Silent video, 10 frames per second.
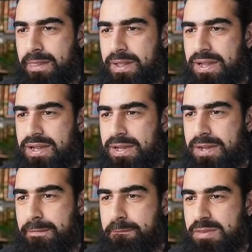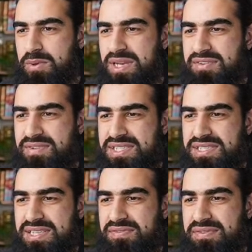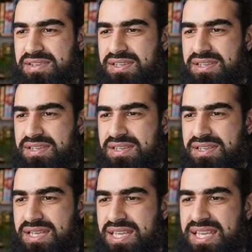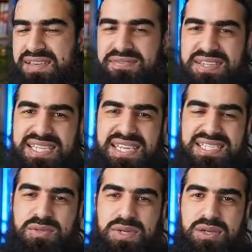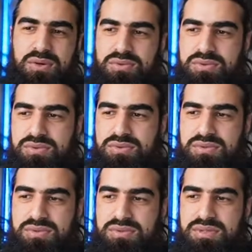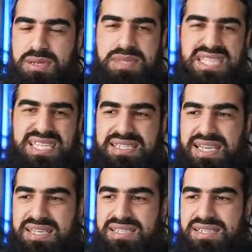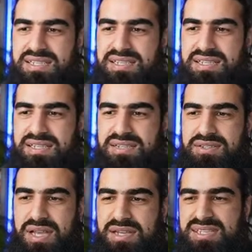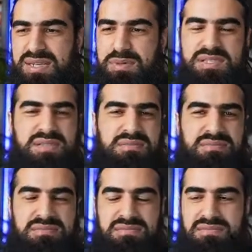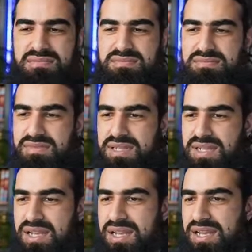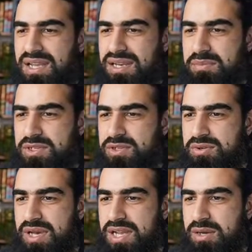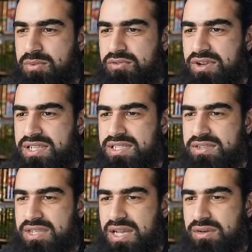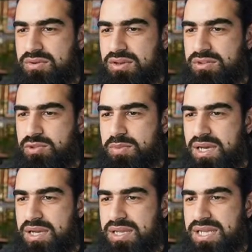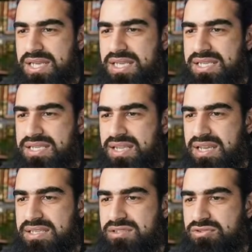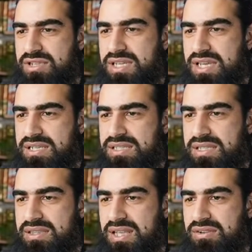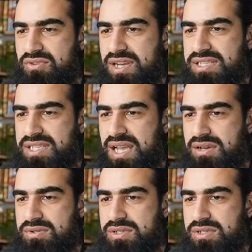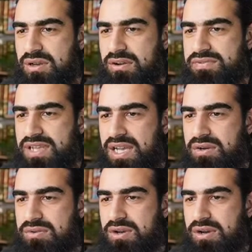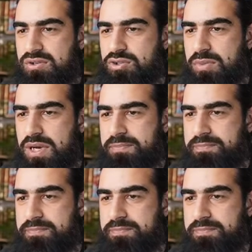Um, well, if he's if if he's his widow, that means he's dead. So how can a dead person? Number two, a cowboy rides into town on Juma. He stays three days, then rides out of town on Juma.